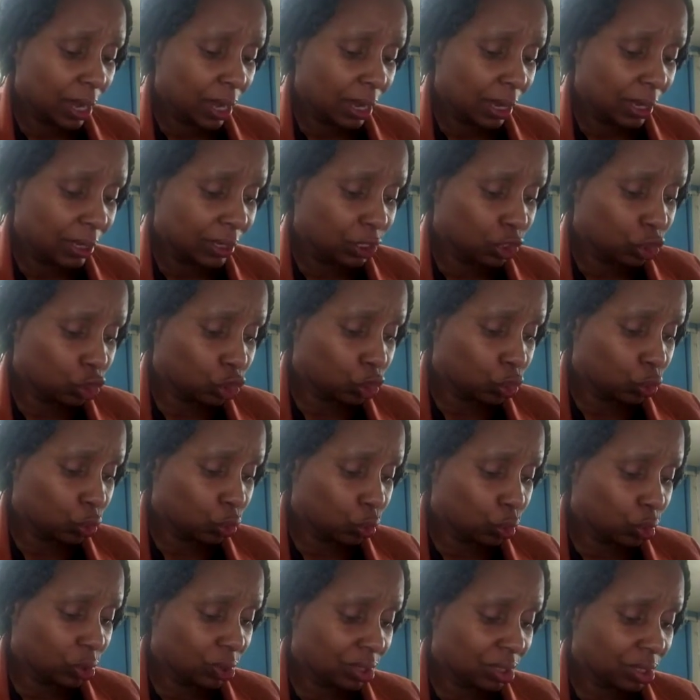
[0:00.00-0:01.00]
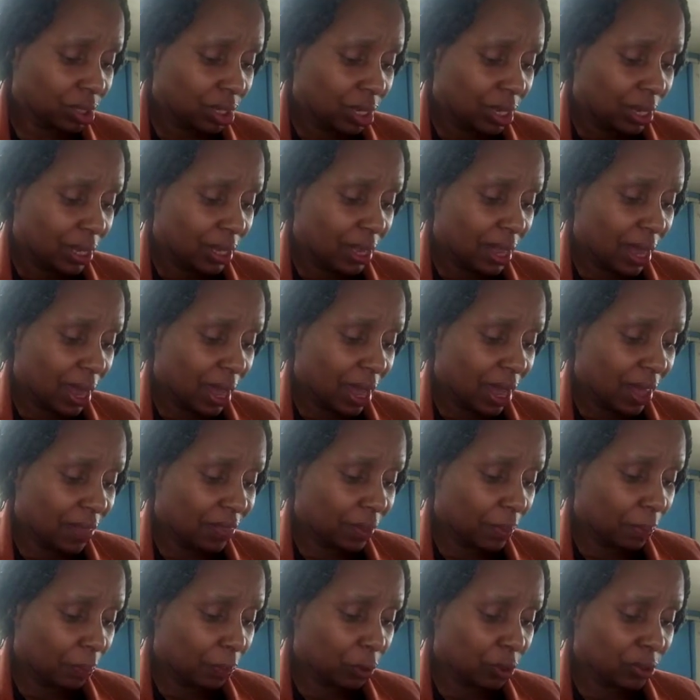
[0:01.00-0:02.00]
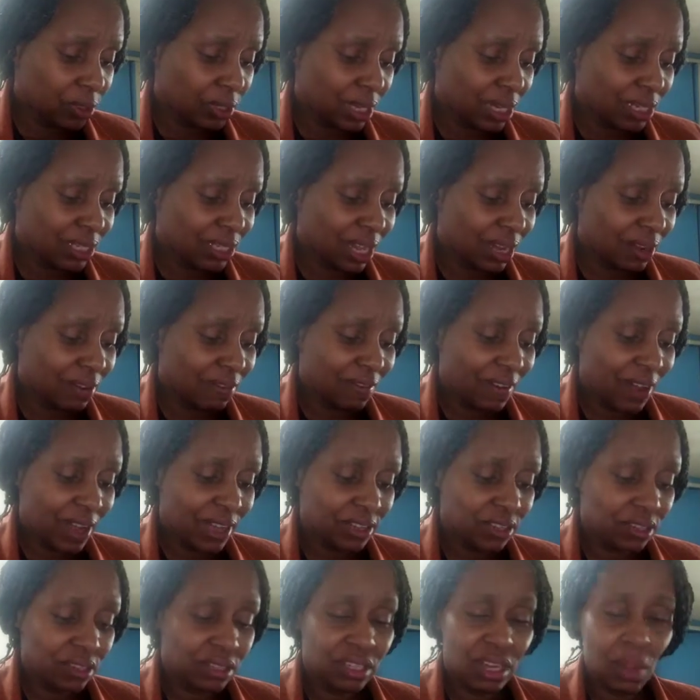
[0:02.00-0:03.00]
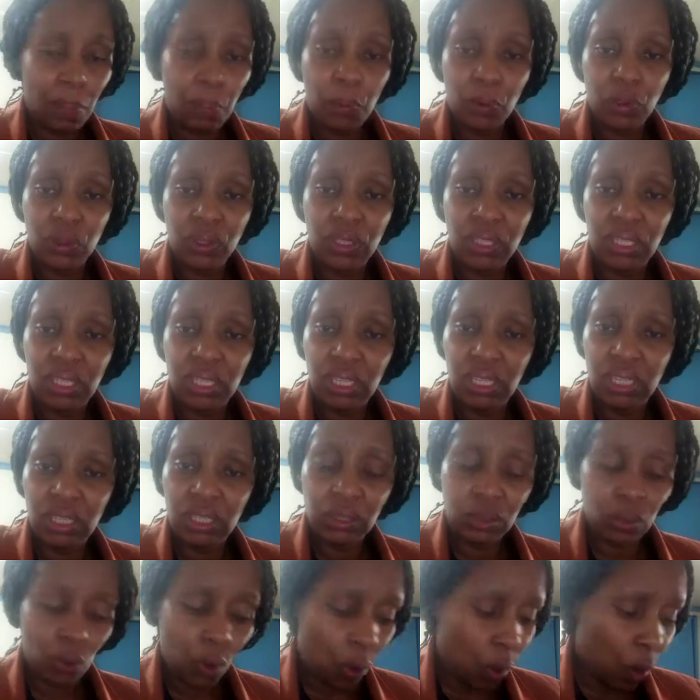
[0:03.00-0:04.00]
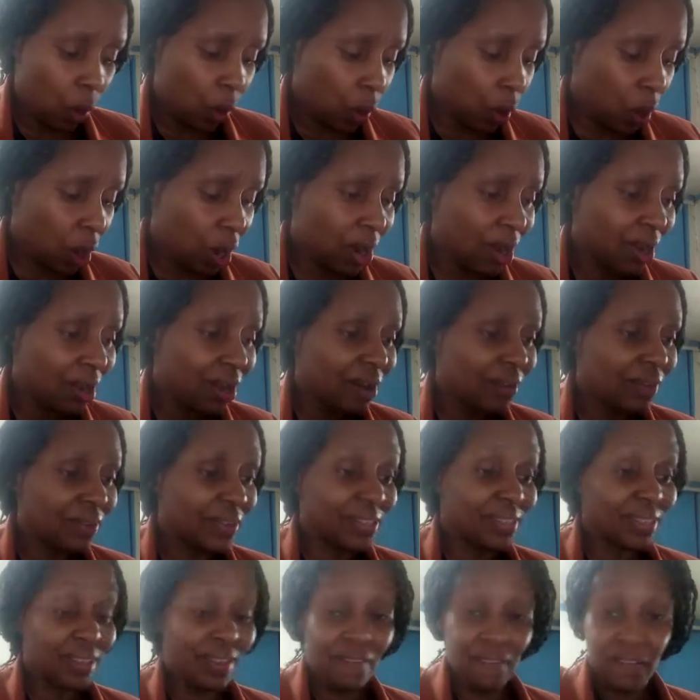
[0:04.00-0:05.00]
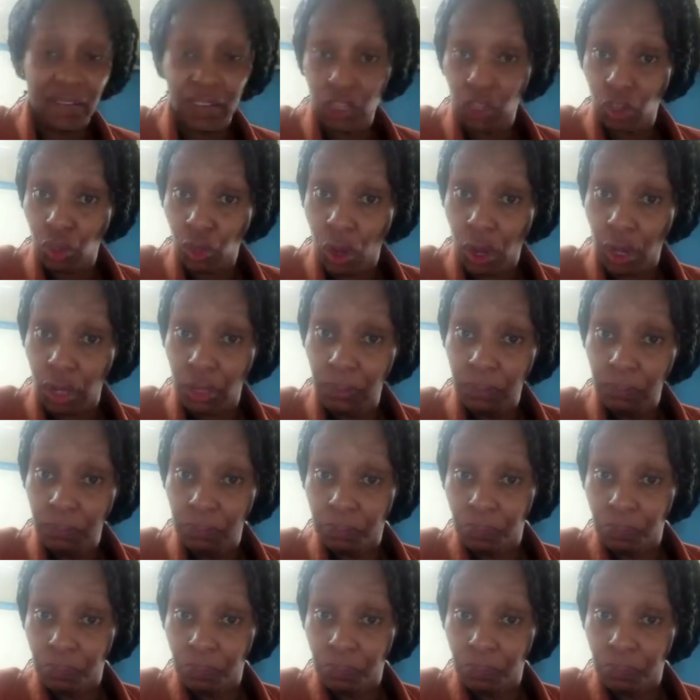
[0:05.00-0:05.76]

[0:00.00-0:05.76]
issues. They process advance deposit or reservation.